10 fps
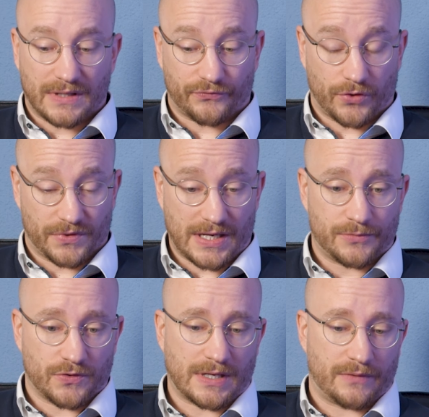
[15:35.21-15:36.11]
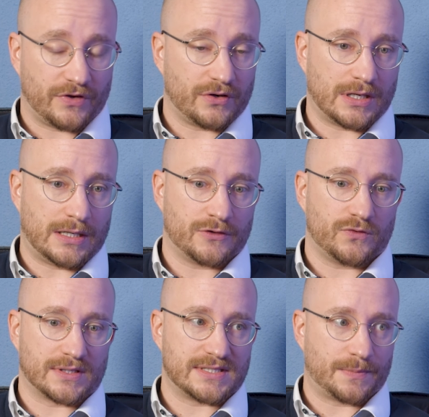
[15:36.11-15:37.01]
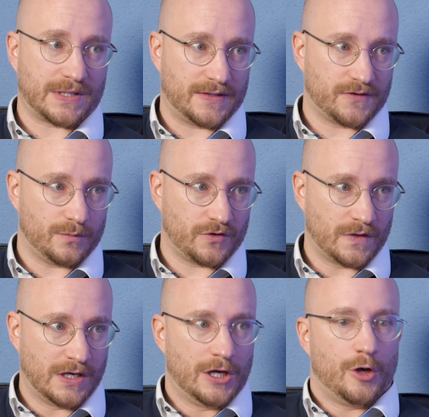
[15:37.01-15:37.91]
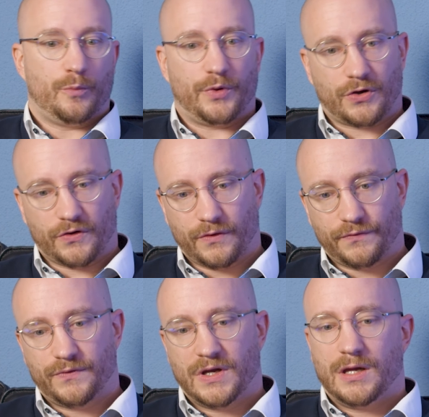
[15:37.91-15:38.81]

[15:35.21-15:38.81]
from time to time very hard to accept customers mm. because of